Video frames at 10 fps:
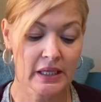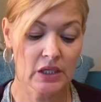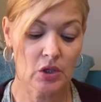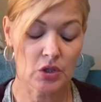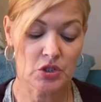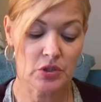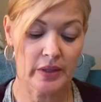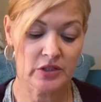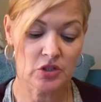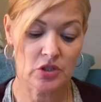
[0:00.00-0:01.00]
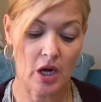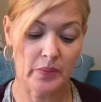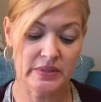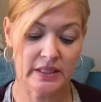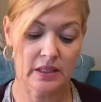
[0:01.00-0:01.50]
Here are two extra
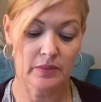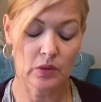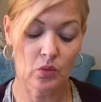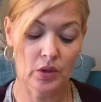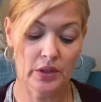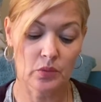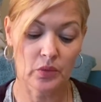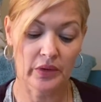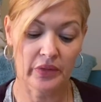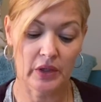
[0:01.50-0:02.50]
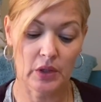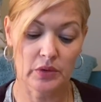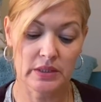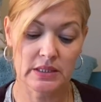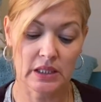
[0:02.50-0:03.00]
tops that can be worn with the
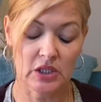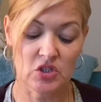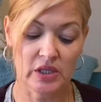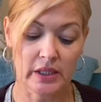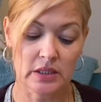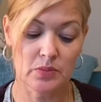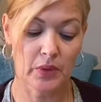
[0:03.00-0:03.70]
coated skinny jeans.